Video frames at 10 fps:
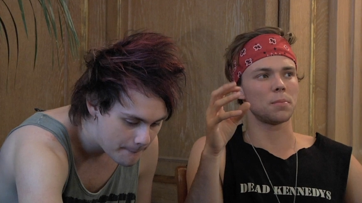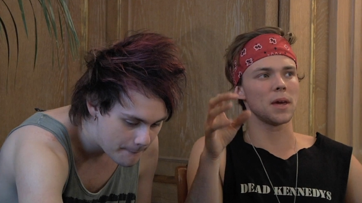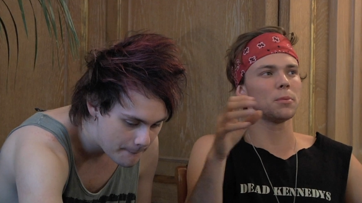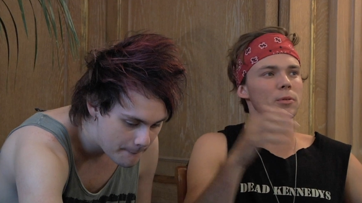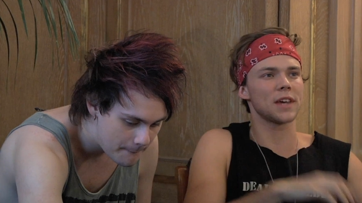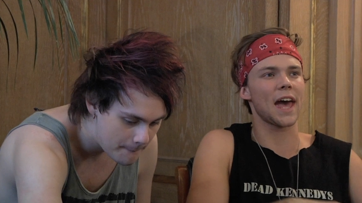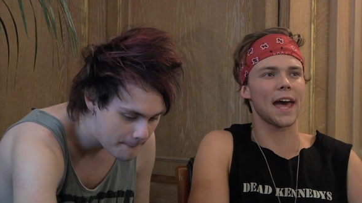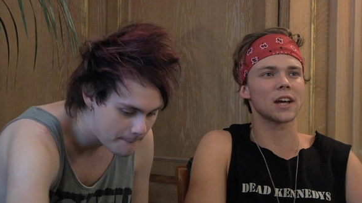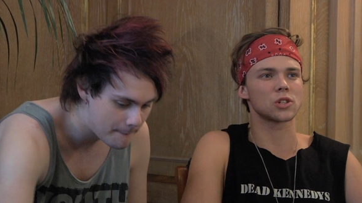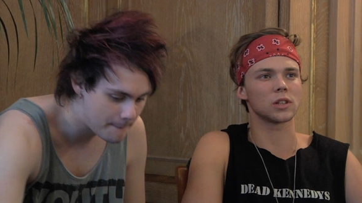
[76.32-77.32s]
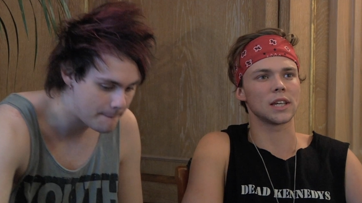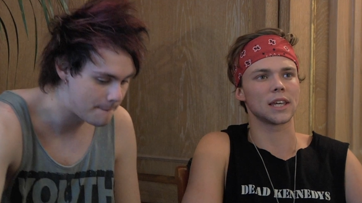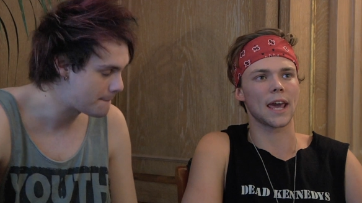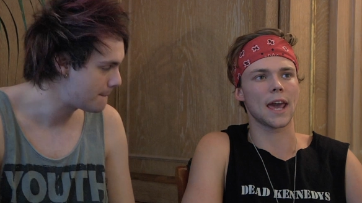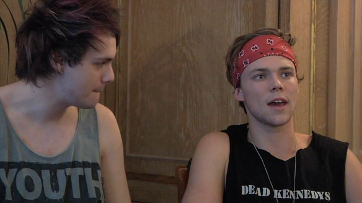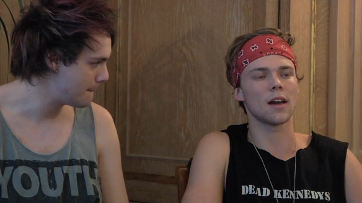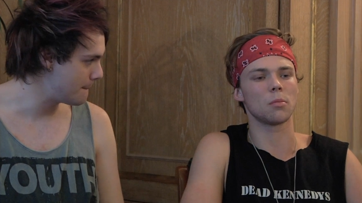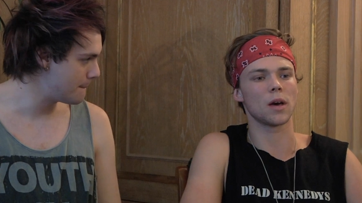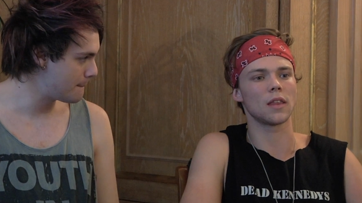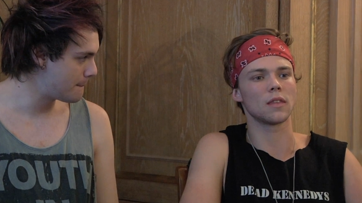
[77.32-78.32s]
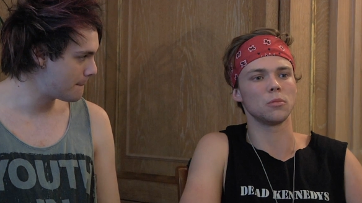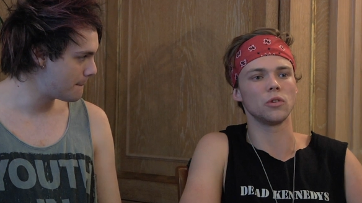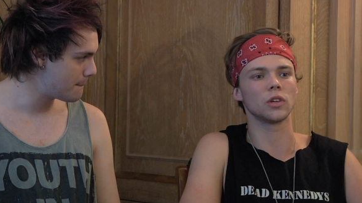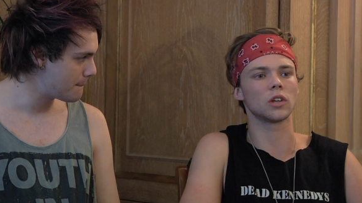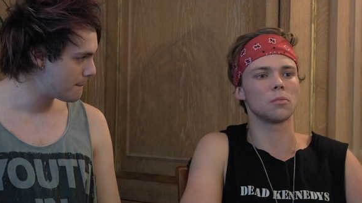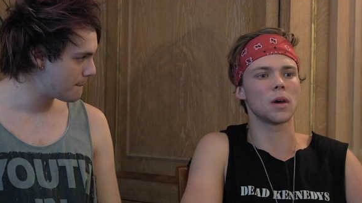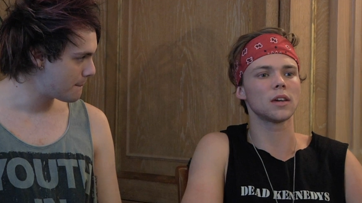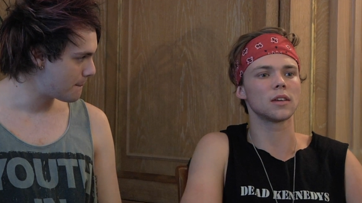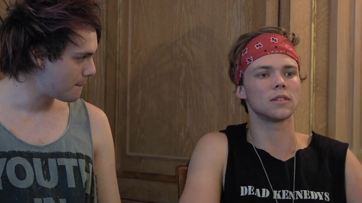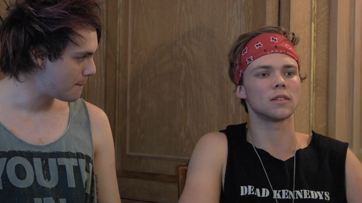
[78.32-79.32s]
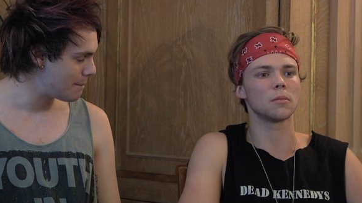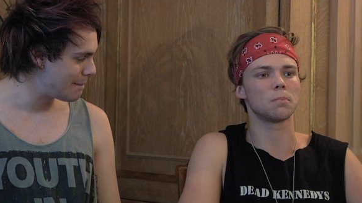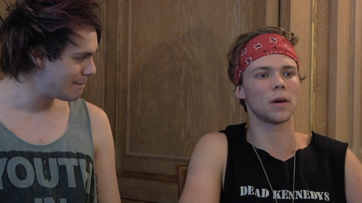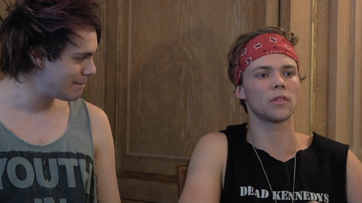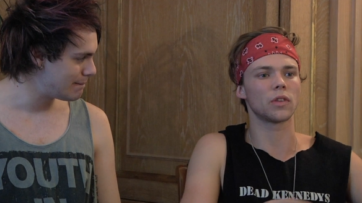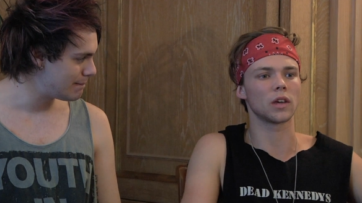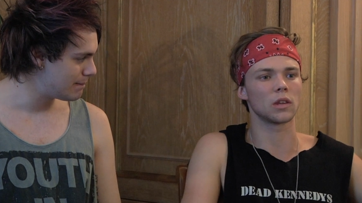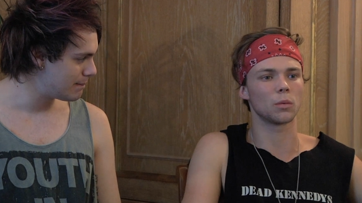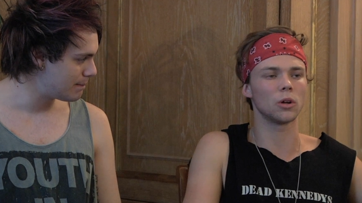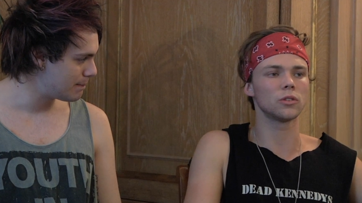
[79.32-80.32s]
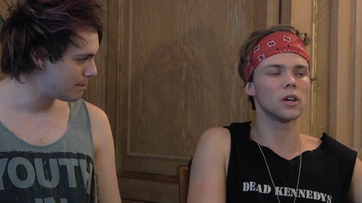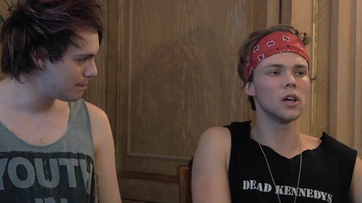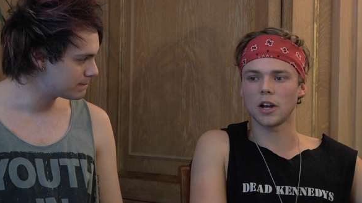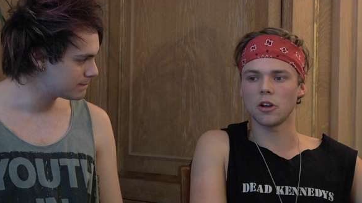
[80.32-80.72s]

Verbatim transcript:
Speaker 1: people to actually care about the music you make is the best thing in the world.